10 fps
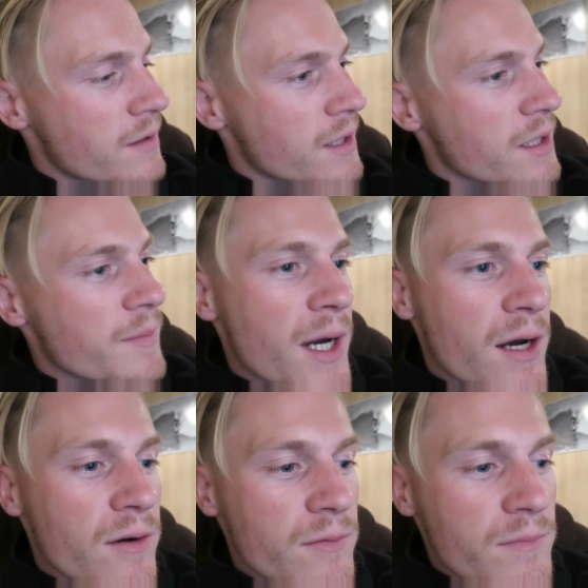thinking
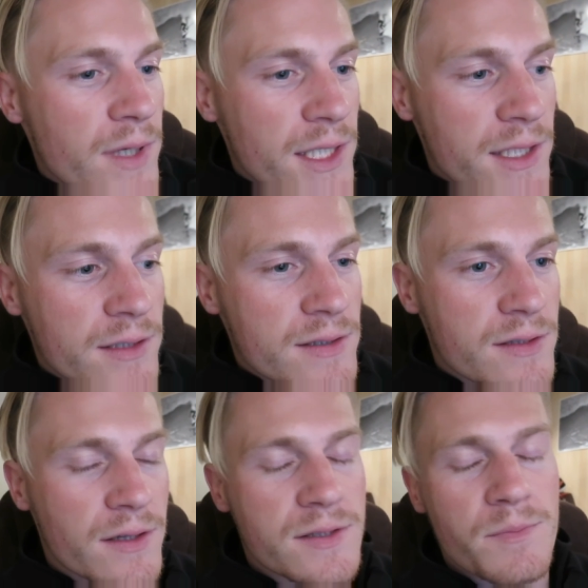about
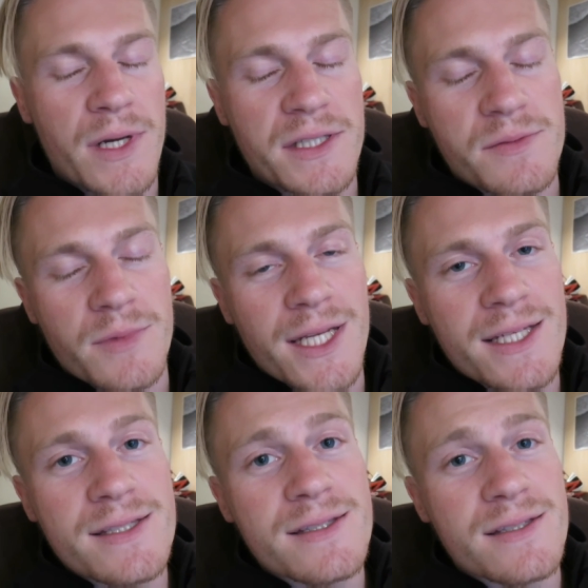starting to make some
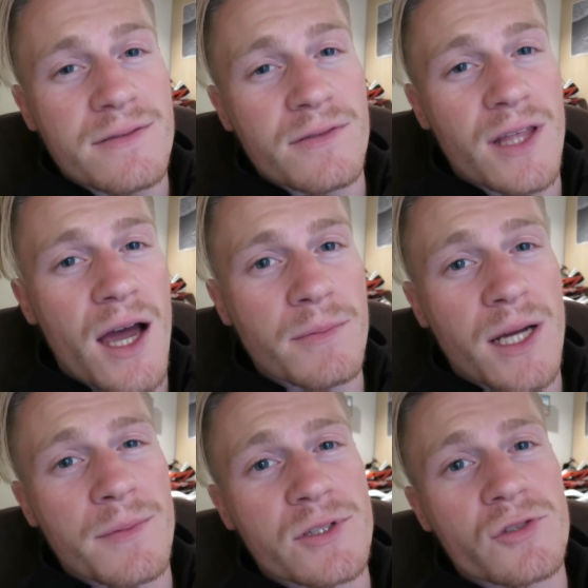lists for the
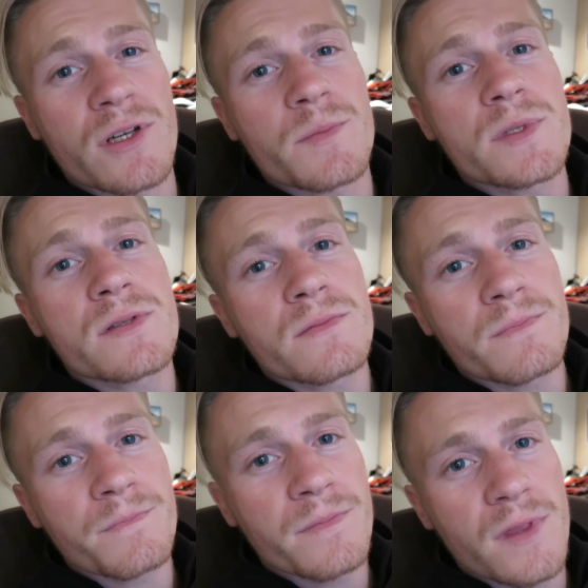upcoming trips,
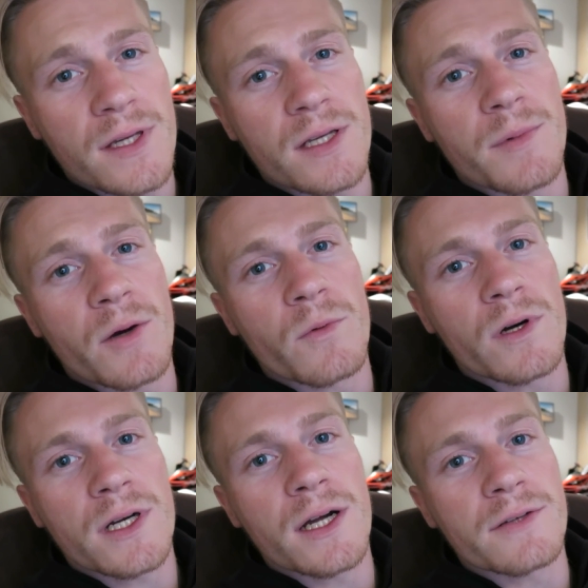thinking about
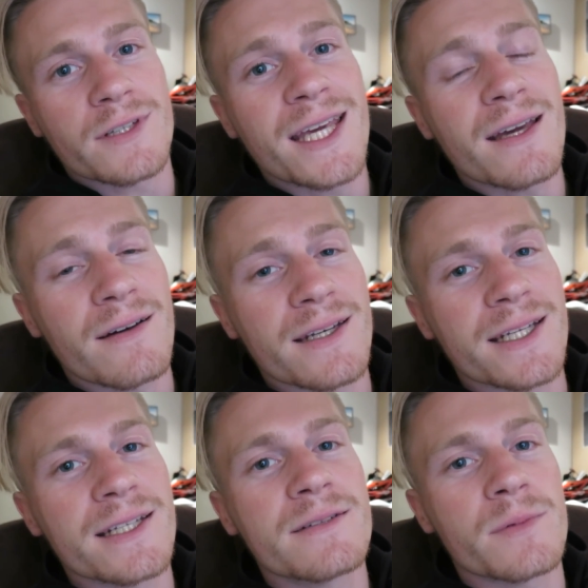what kind of kit I
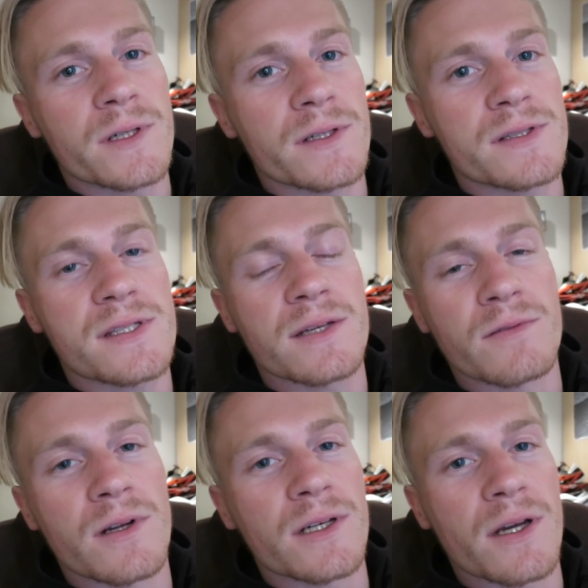need, because
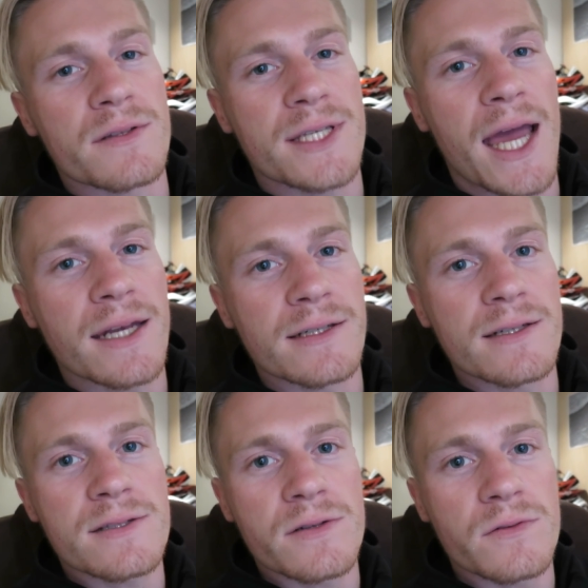Steve and I are going to
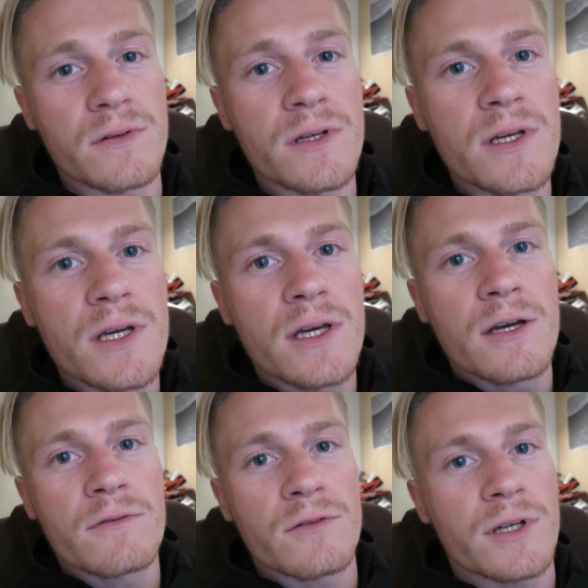Canada soon
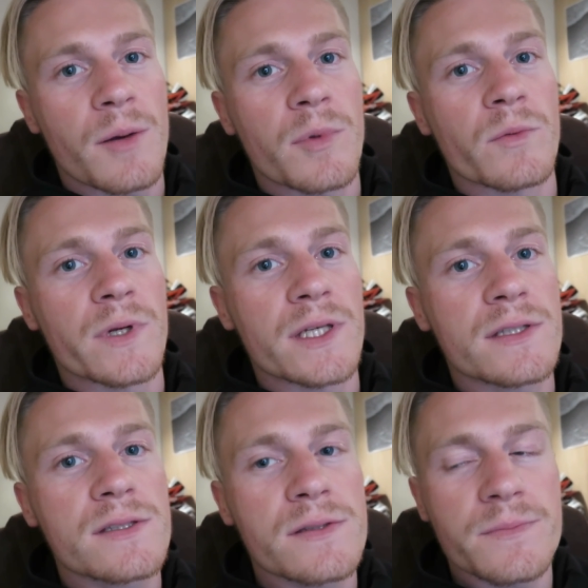for a couple of
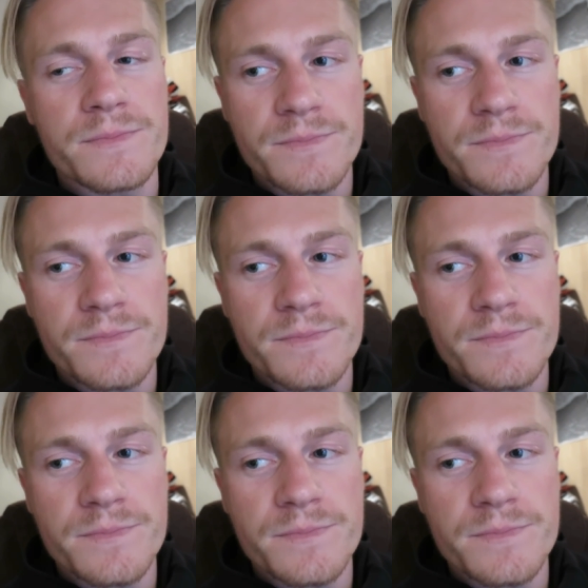weeks.